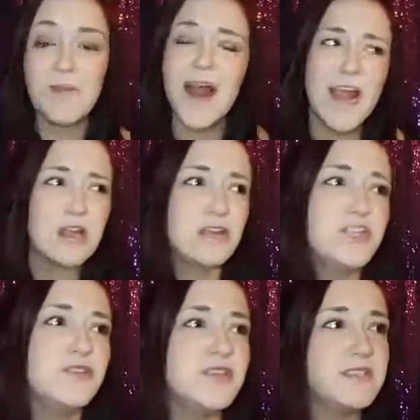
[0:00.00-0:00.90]
But I
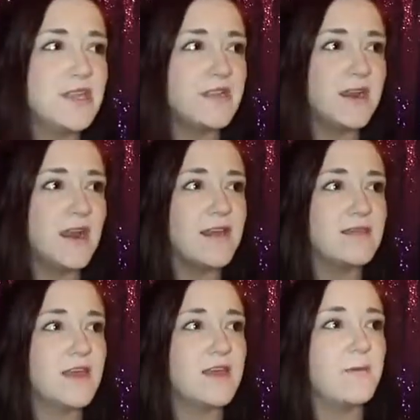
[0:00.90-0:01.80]
urge you to sit there
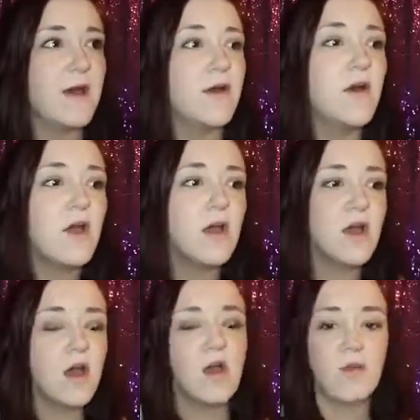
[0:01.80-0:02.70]
and think about,
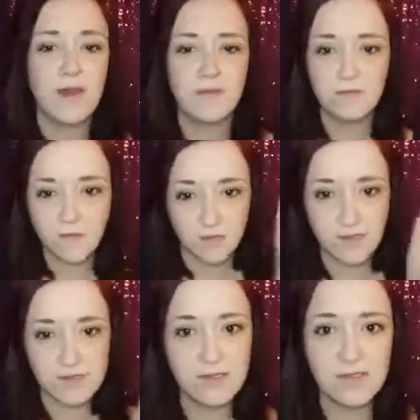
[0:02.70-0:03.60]
okay, for
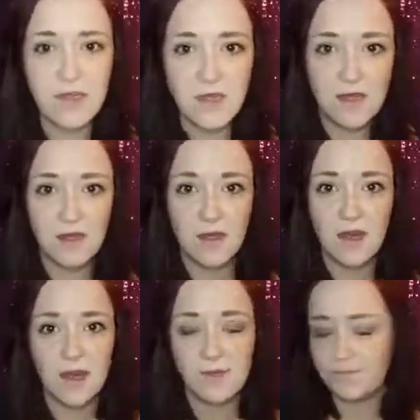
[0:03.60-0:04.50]
instance,
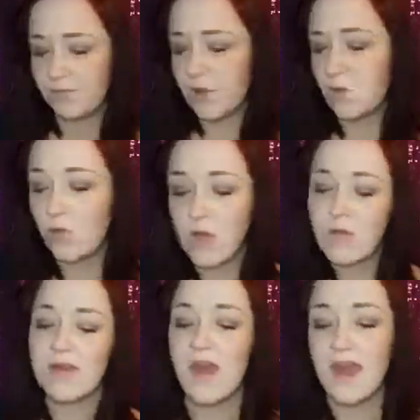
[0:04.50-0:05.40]
all right, what
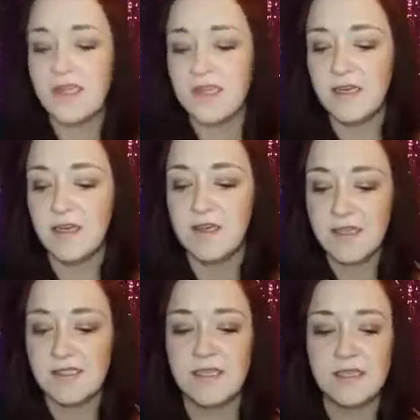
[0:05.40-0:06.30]
would the ideal
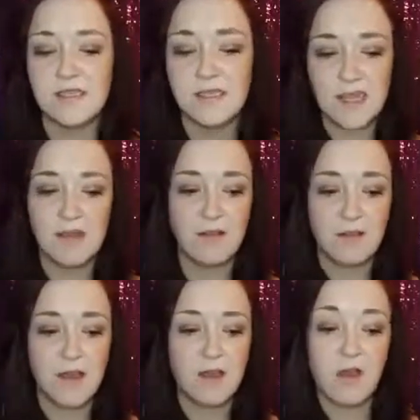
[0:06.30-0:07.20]
Lisa's day
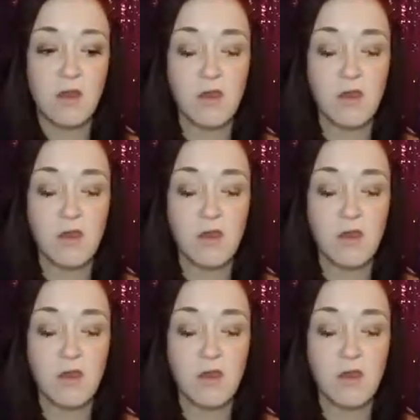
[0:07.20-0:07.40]
look like?